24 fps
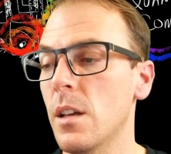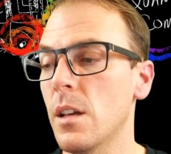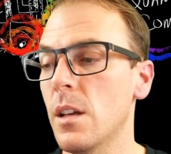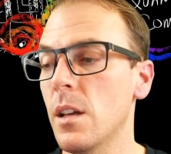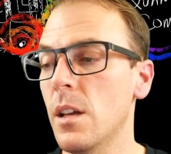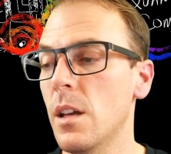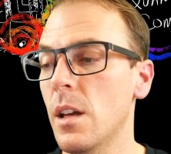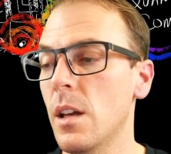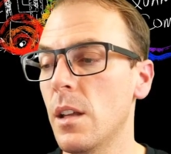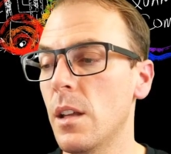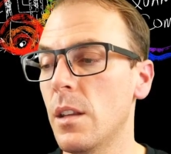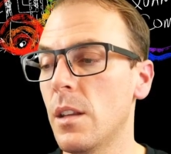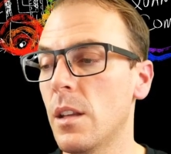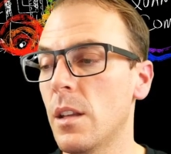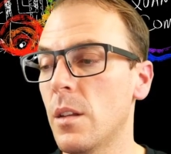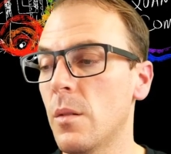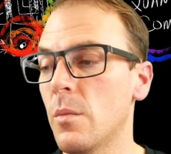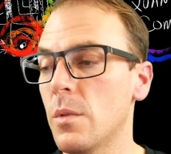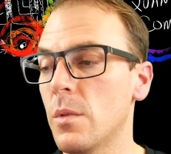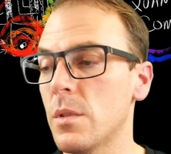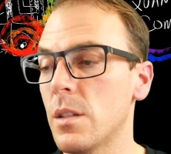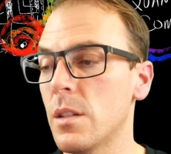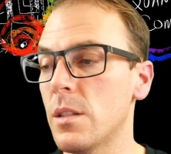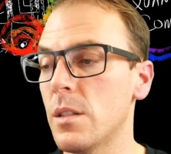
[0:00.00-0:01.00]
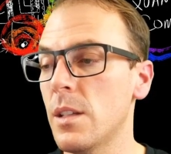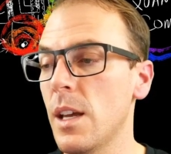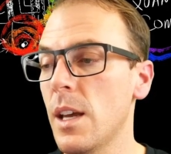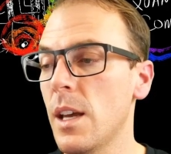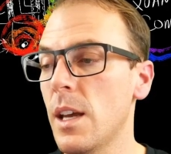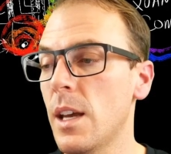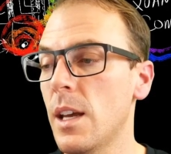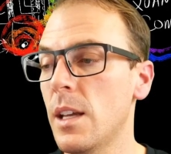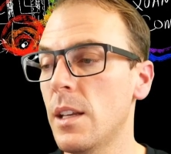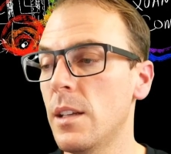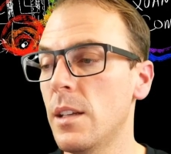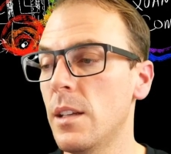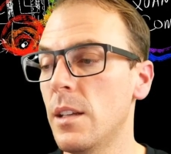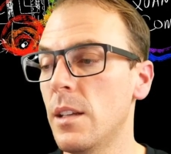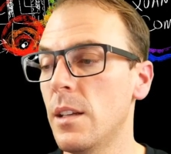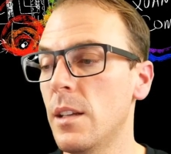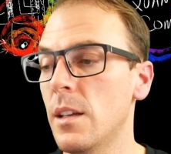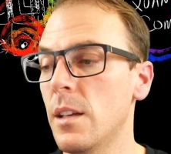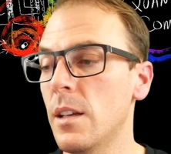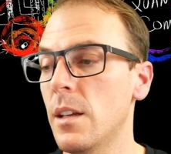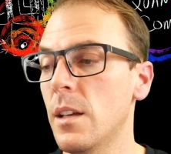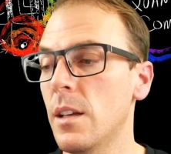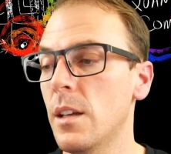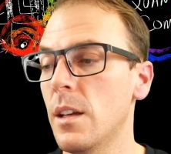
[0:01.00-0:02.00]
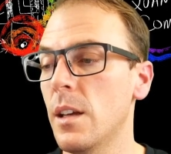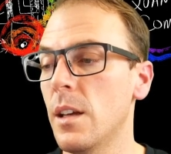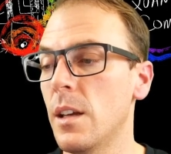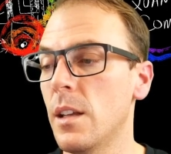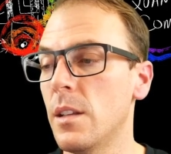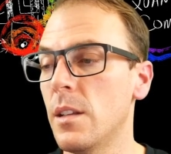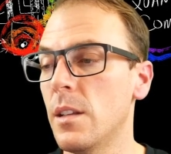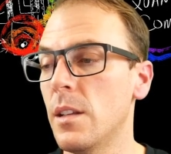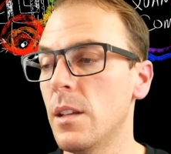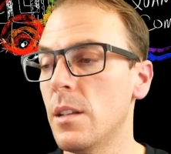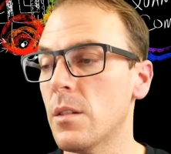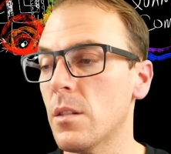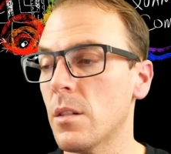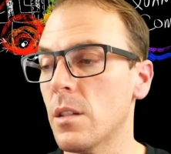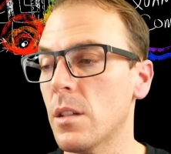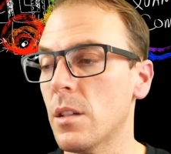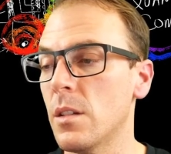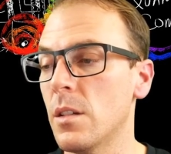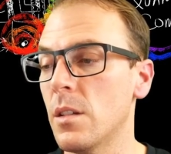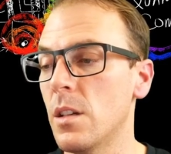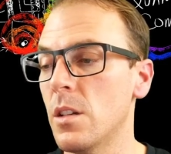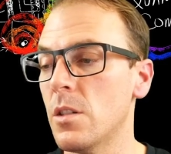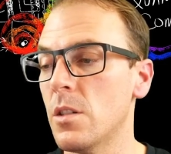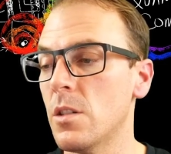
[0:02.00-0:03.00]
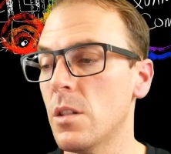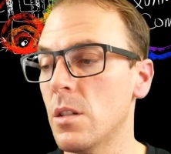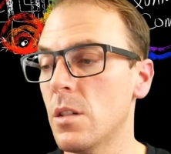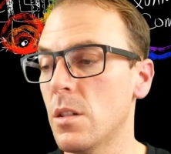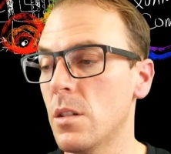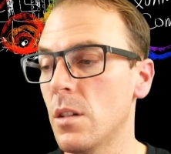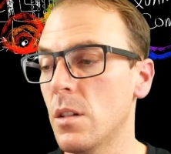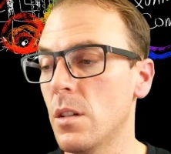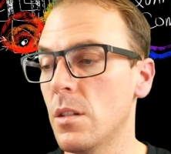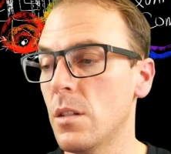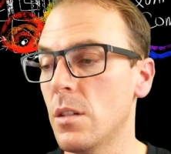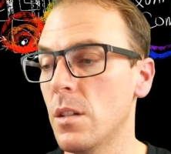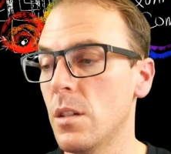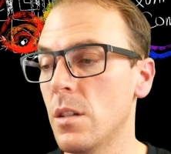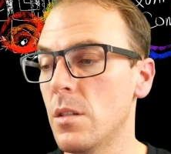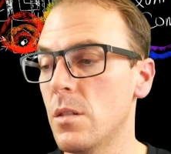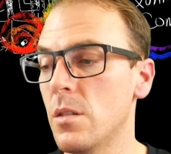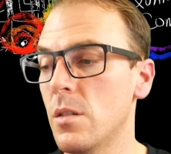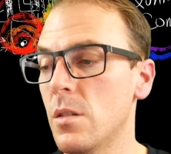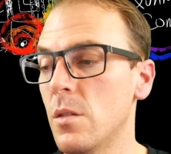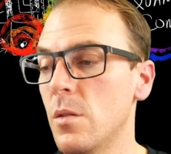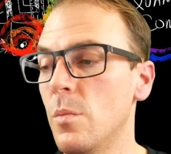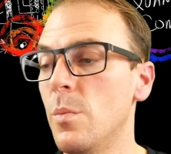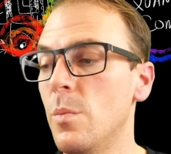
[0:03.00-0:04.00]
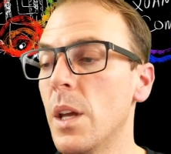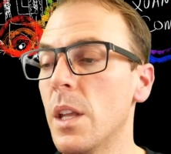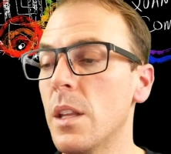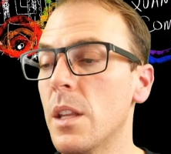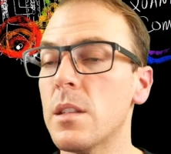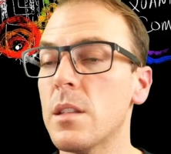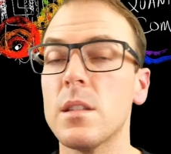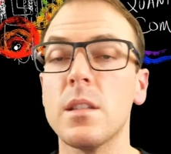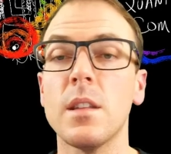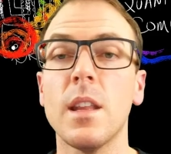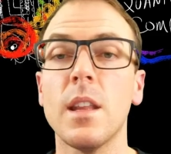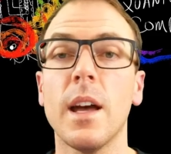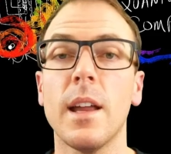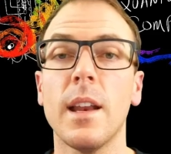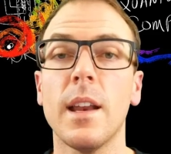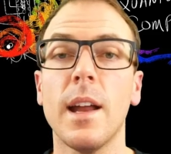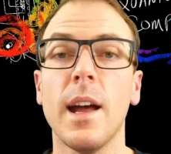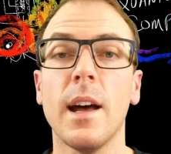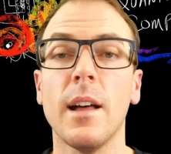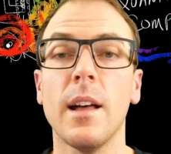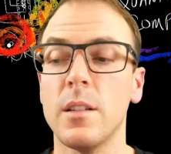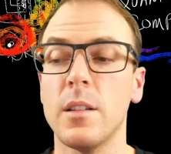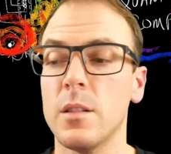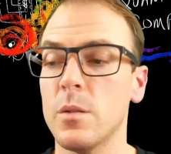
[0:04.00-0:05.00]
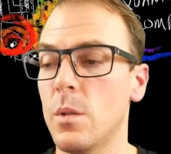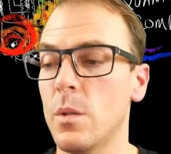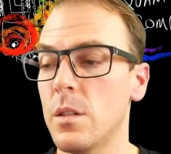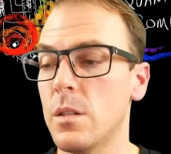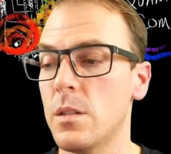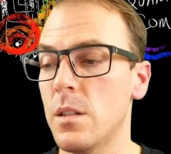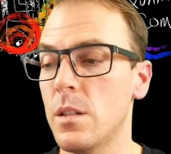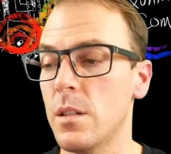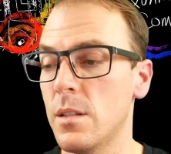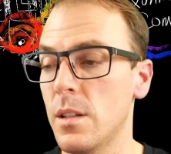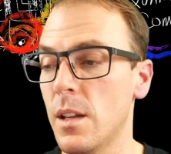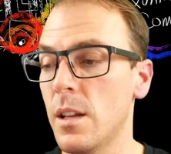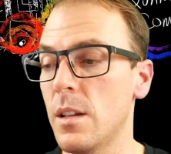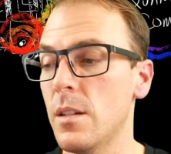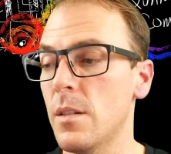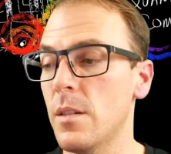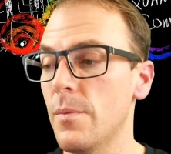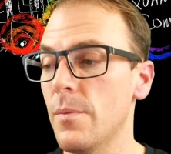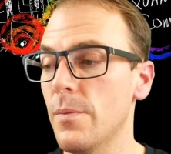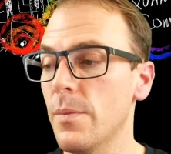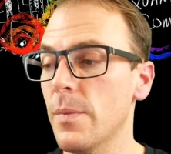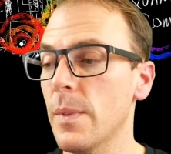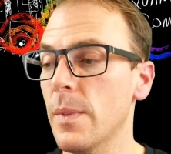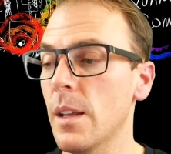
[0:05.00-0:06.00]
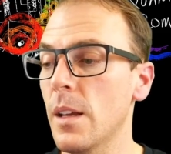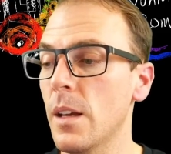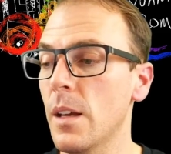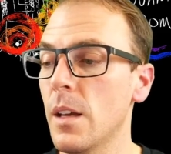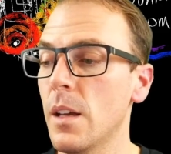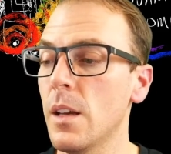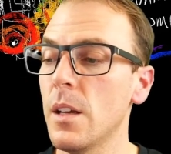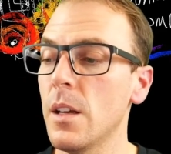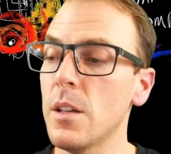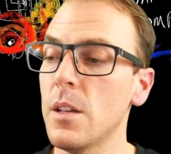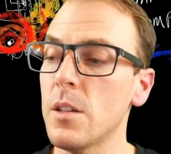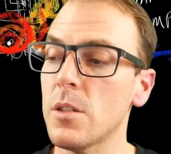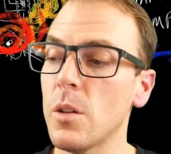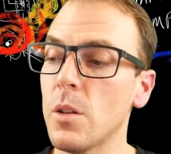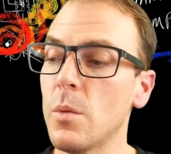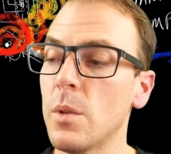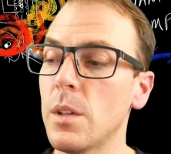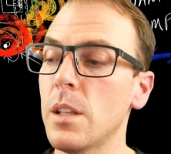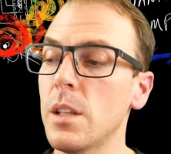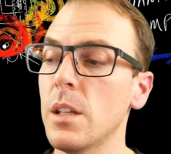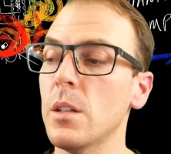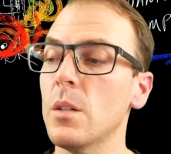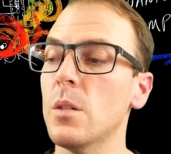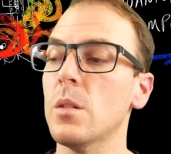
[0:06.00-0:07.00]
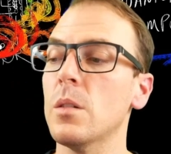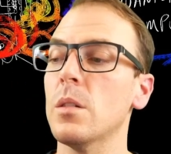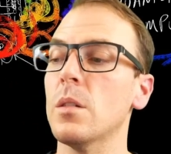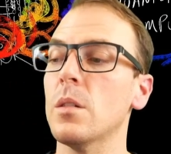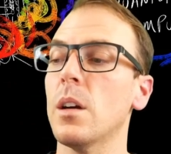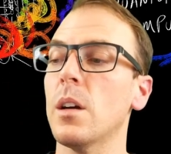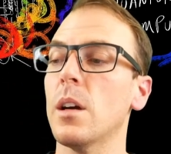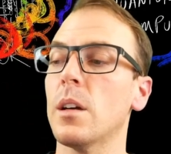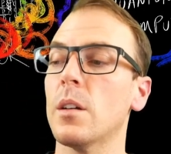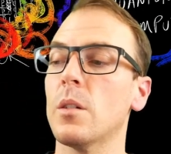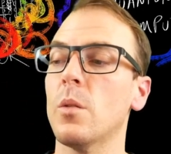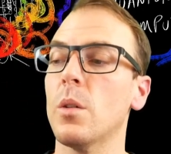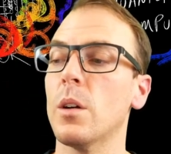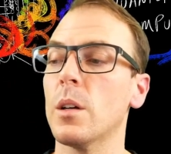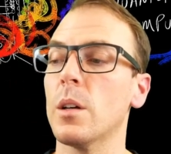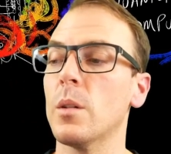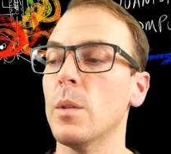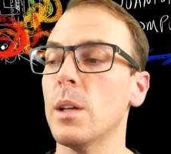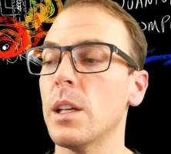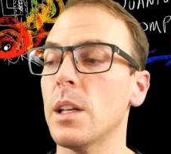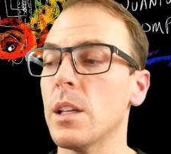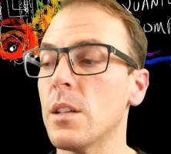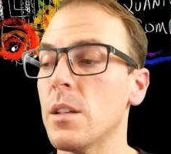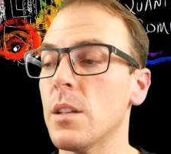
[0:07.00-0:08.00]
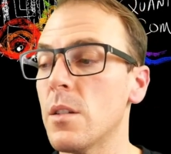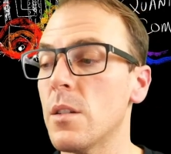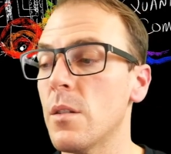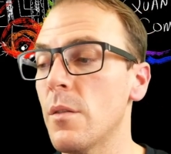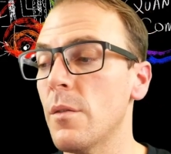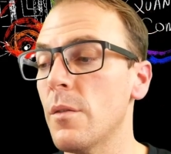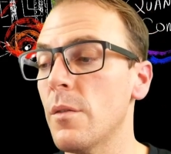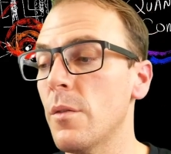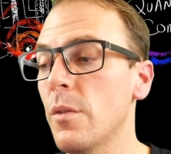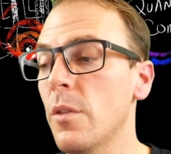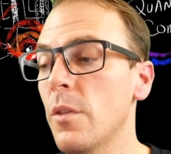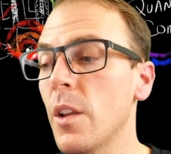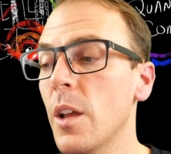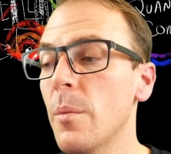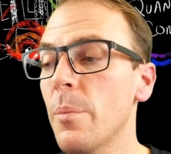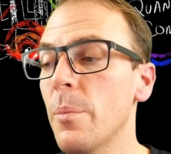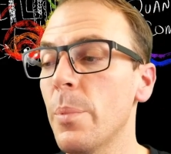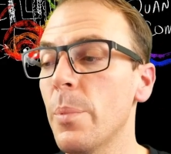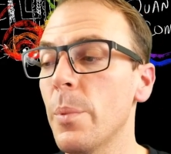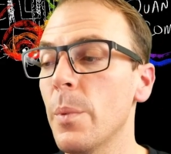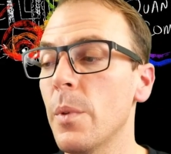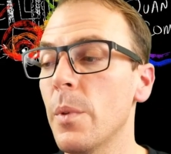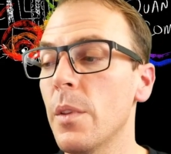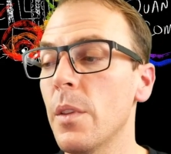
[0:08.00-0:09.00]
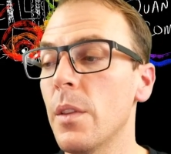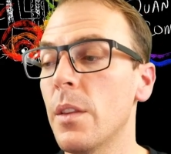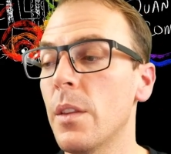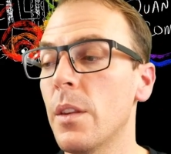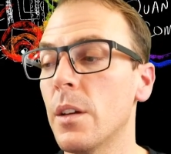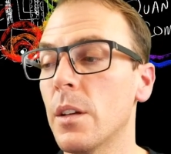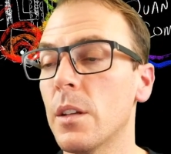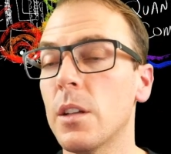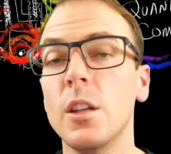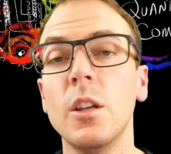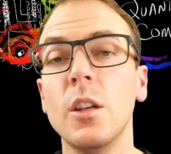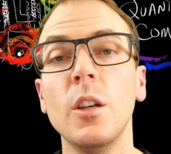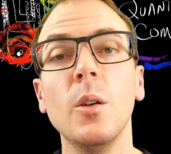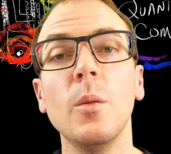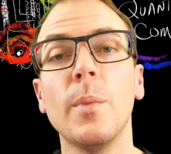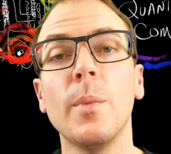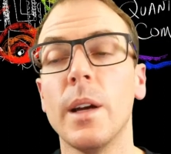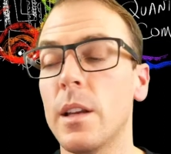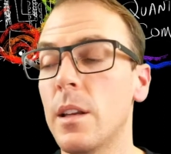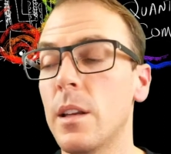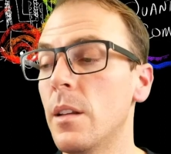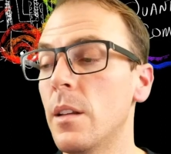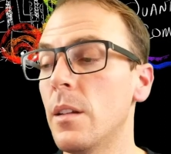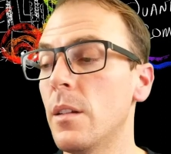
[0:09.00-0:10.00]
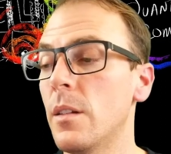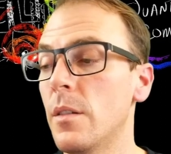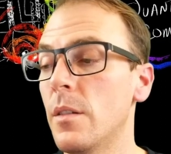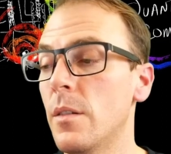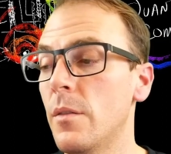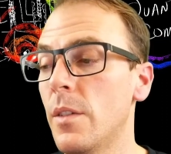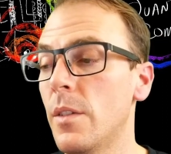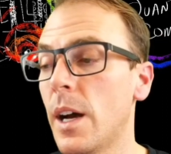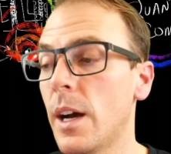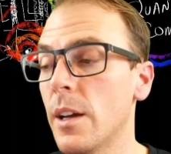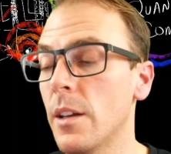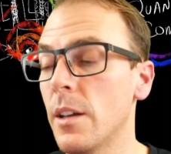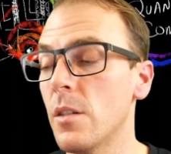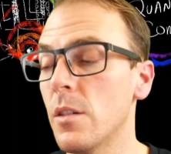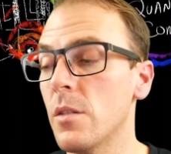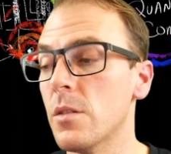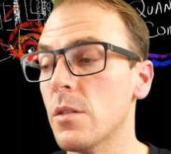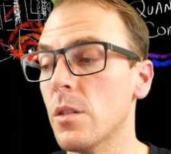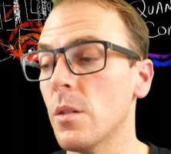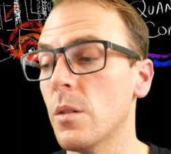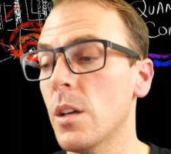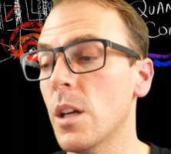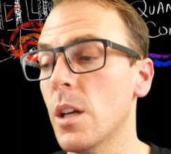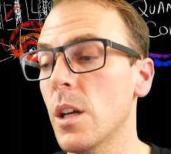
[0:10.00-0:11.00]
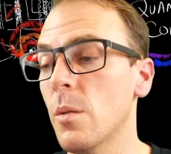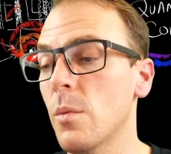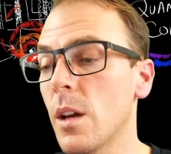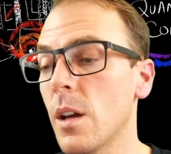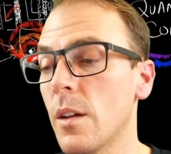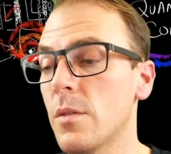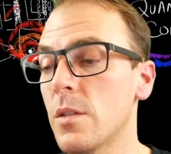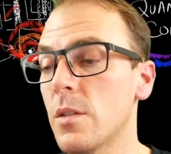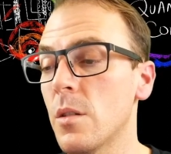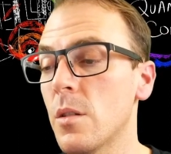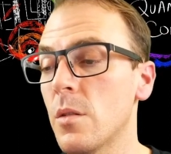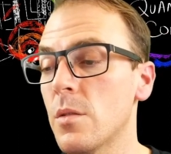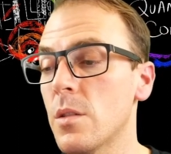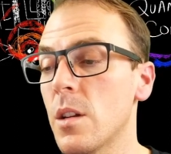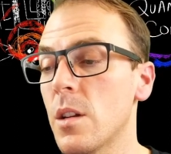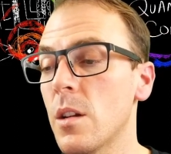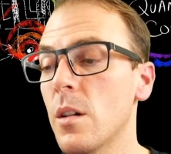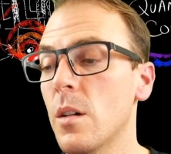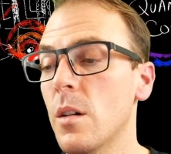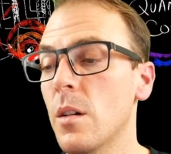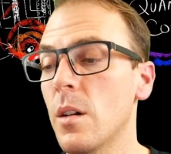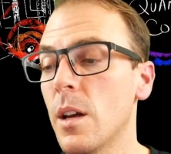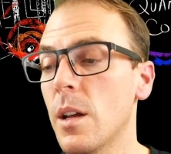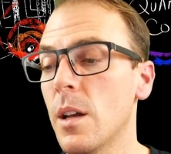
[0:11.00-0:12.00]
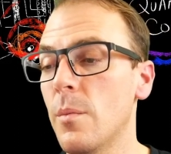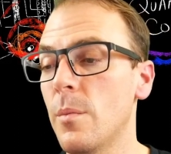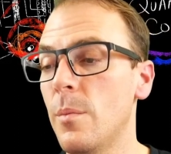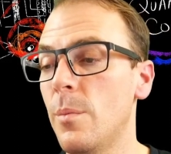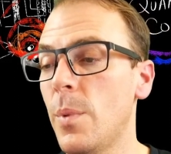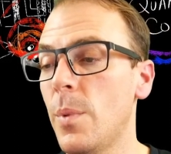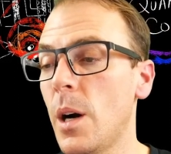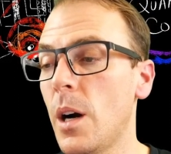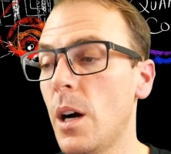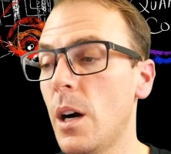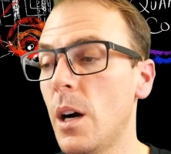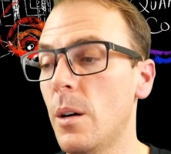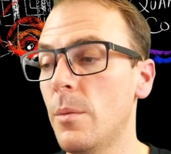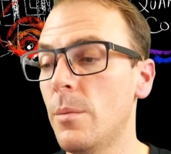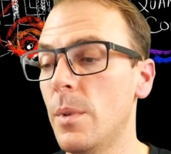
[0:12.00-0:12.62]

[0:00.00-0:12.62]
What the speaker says: and then there was a Z, and these are conditioned on these 2 bits that Alice wants to send. So within Quirk, we can flip the qubit value. So here we have 0, 0, and Bob